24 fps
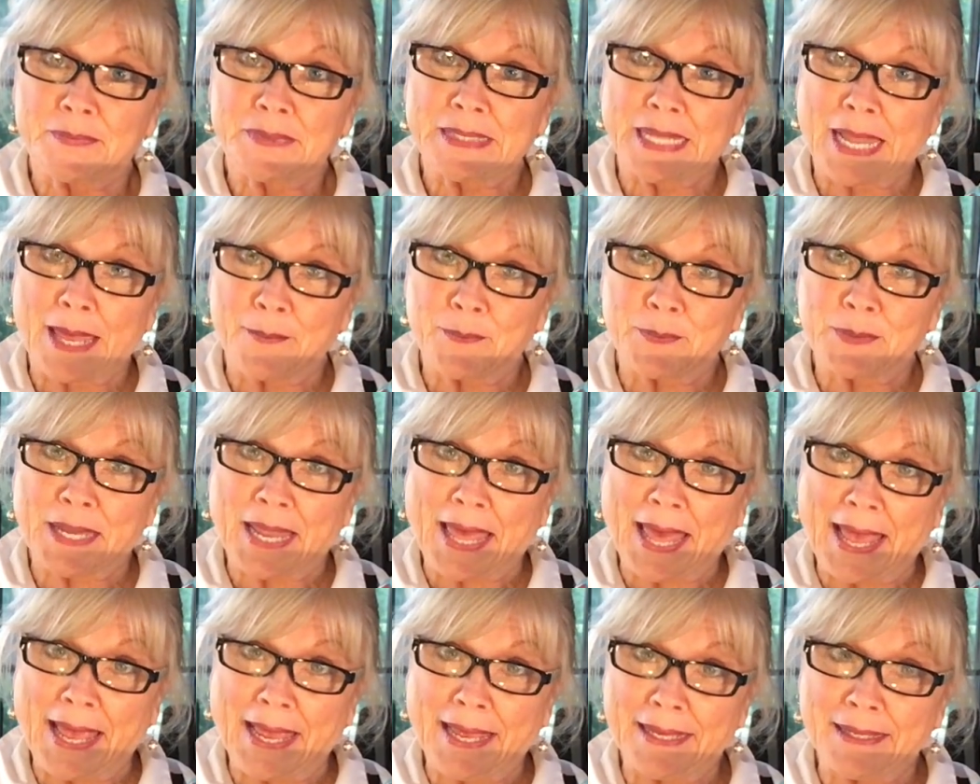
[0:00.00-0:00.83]
Labor
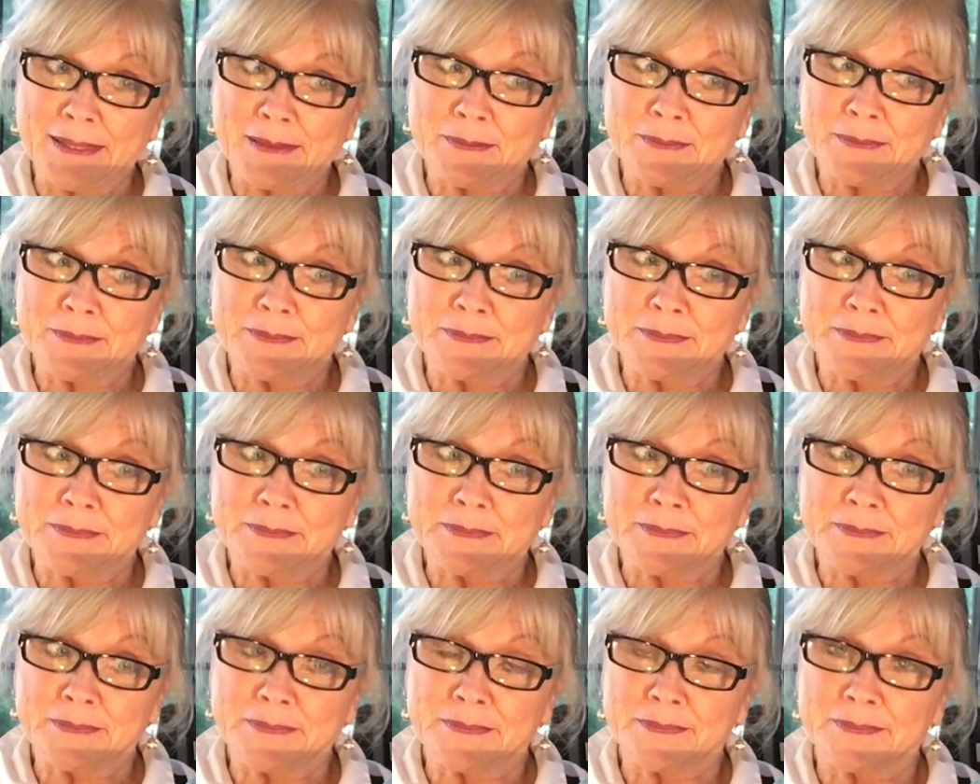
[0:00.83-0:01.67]
Day.
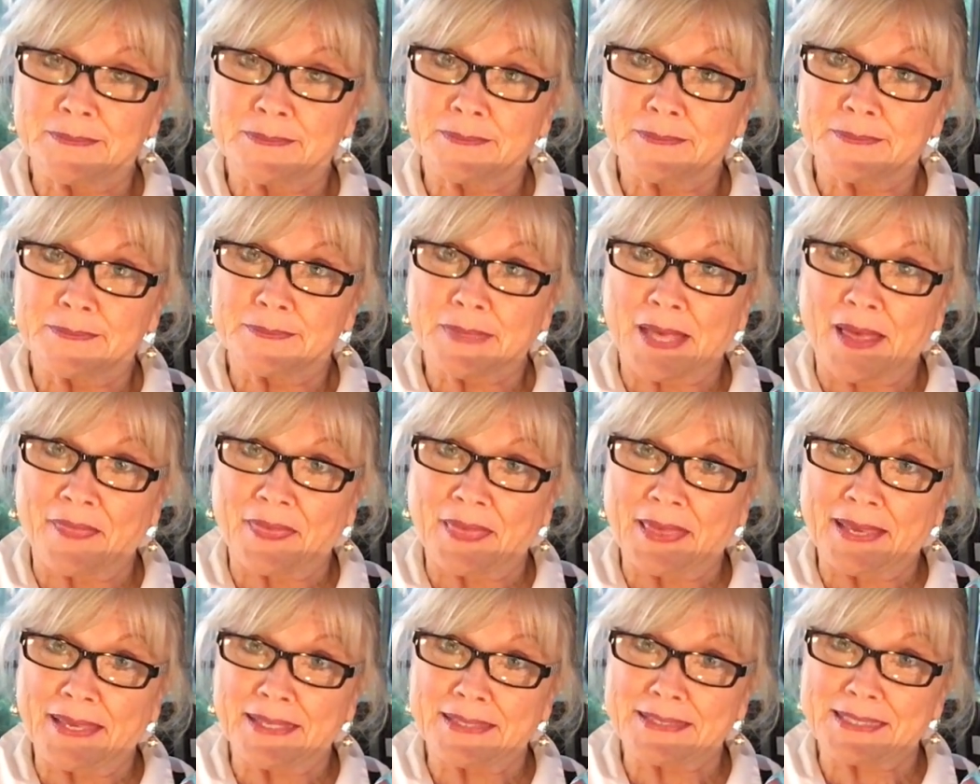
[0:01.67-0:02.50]
I
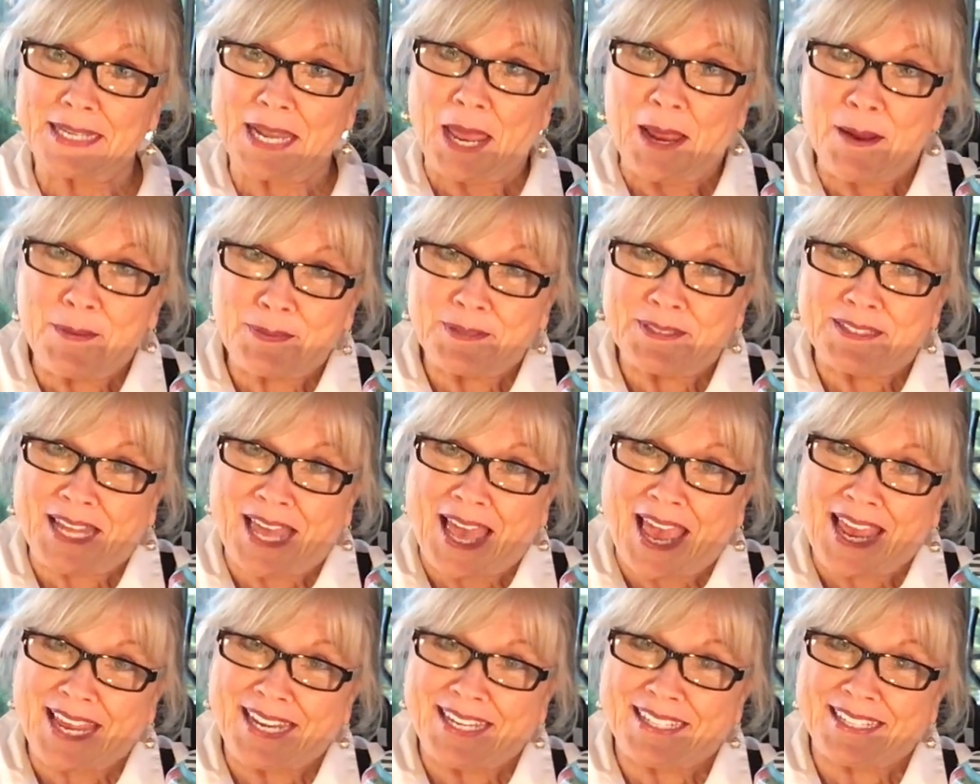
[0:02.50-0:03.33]
think it's Labor
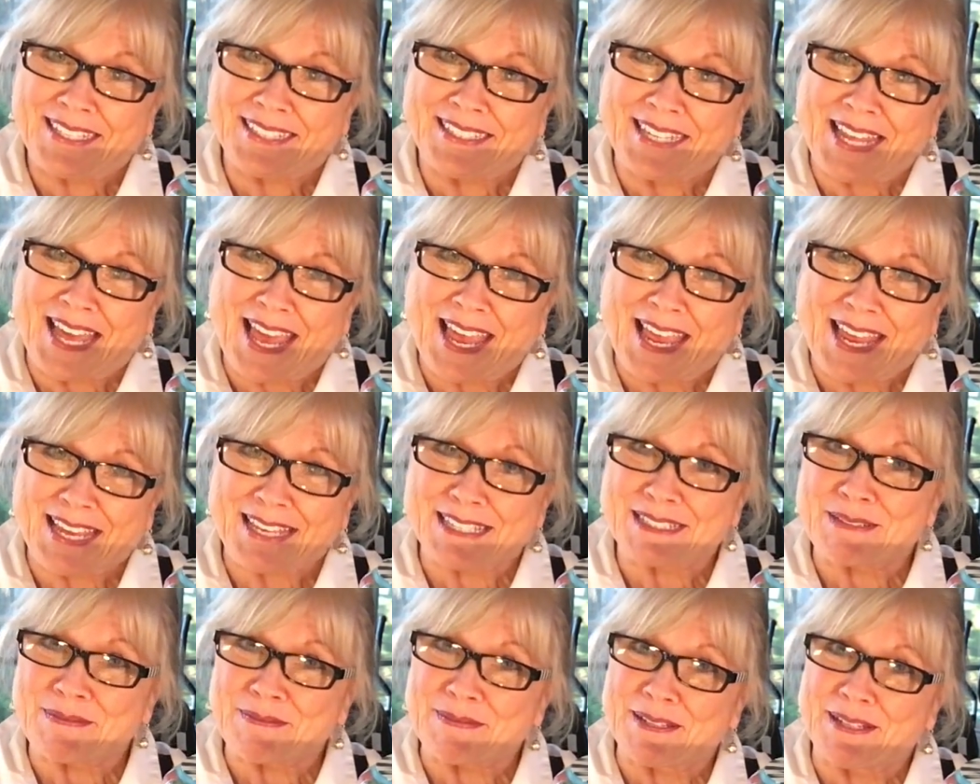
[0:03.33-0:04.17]
Day today.
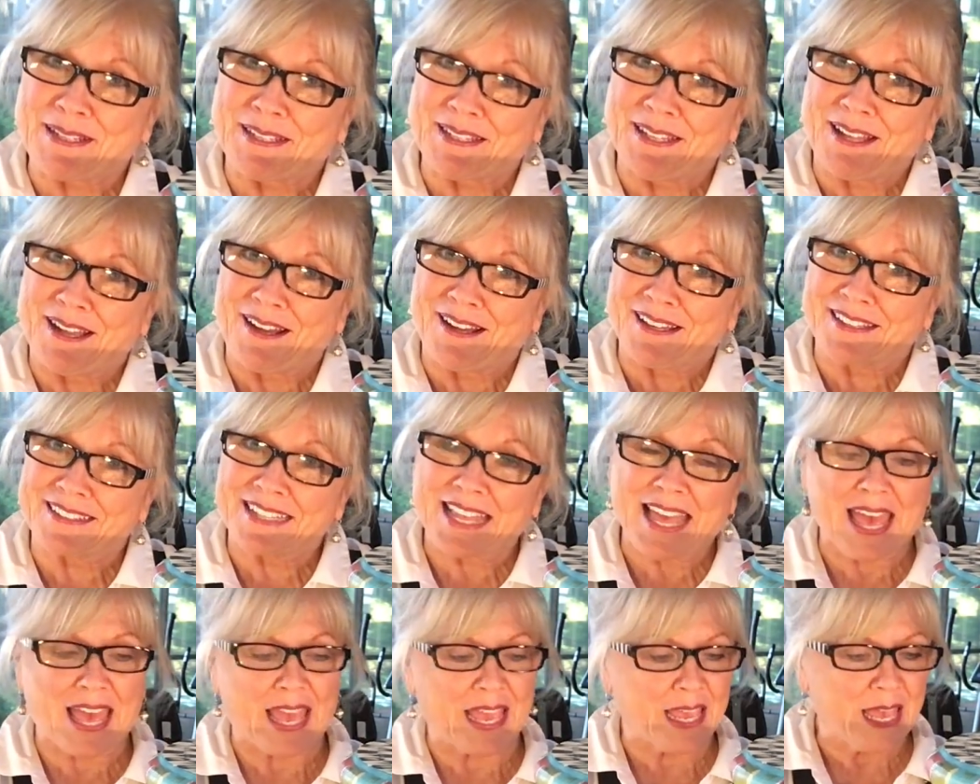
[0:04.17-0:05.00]
It's been a long
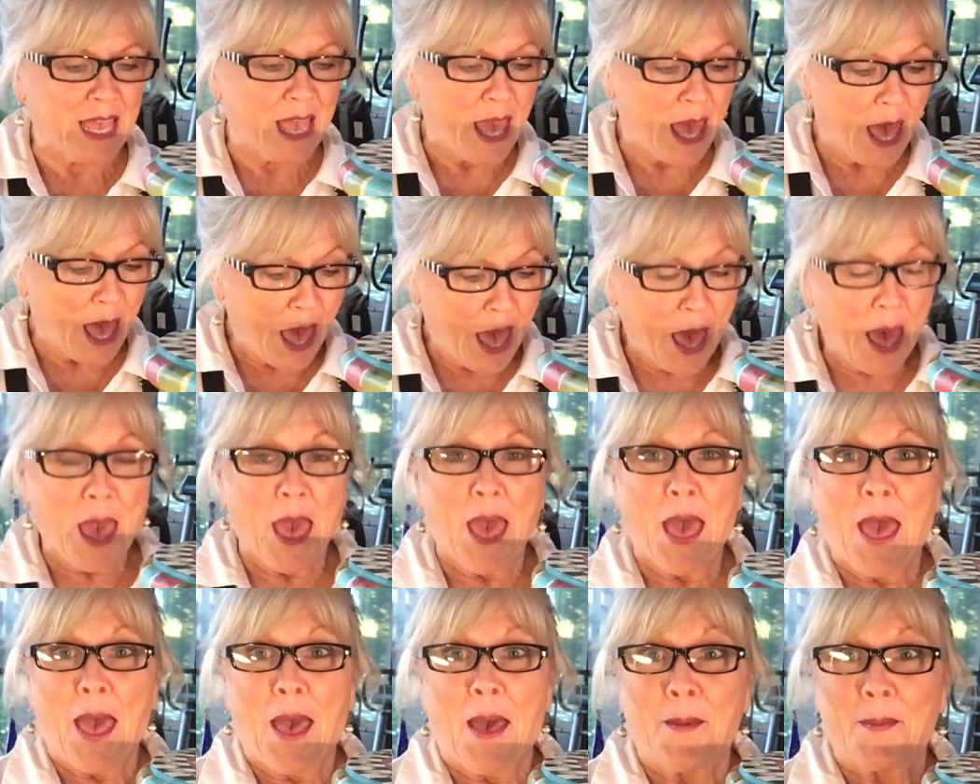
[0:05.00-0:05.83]
day.
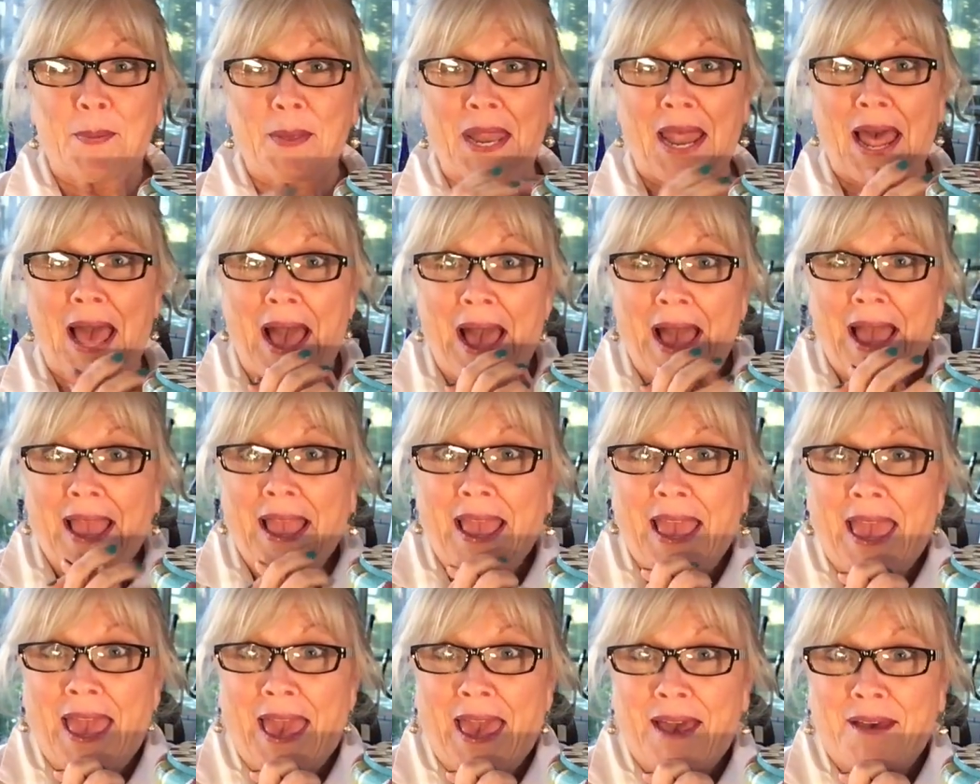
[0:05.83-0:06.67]
But I
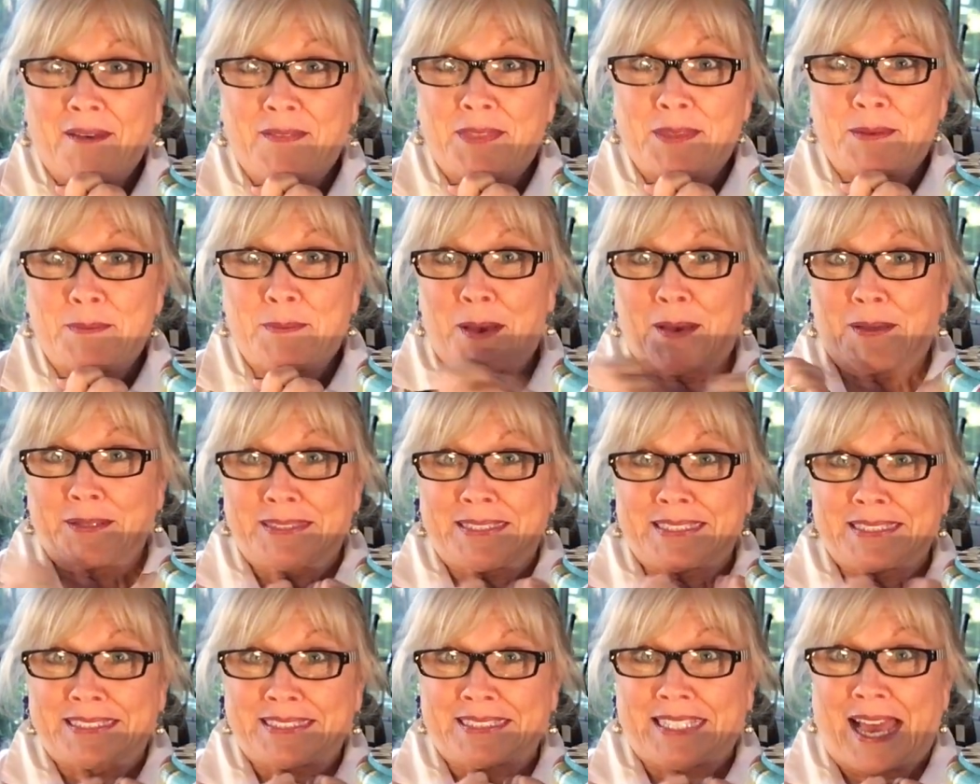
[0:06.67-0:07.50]
have the
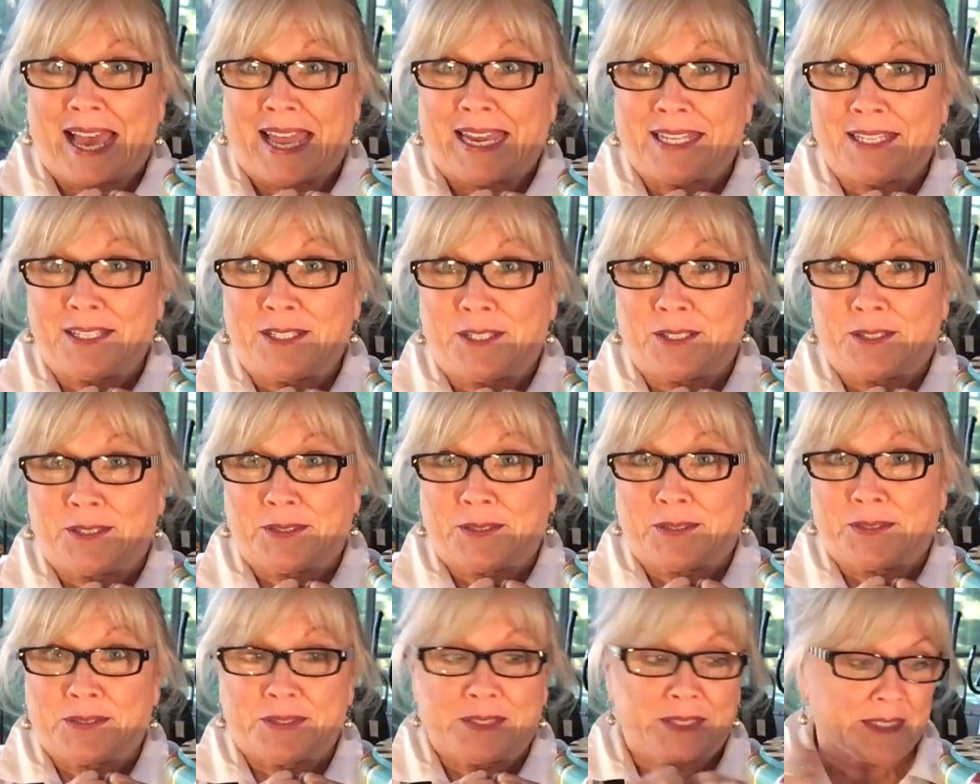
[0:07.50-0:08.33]
most exciting
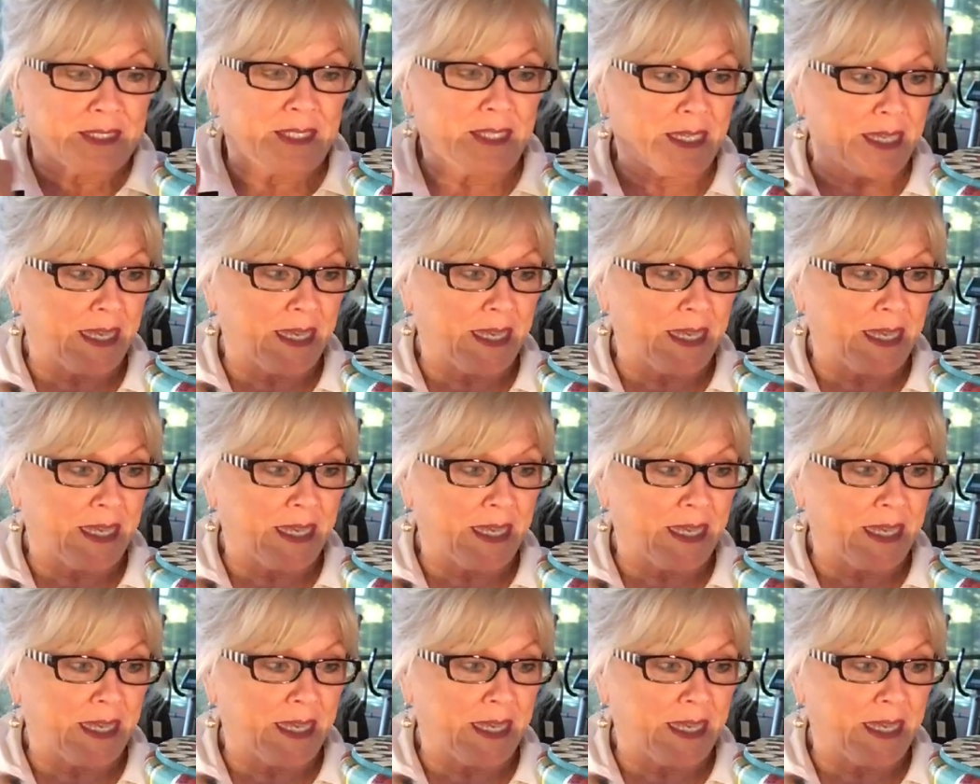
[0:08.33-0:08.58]
news.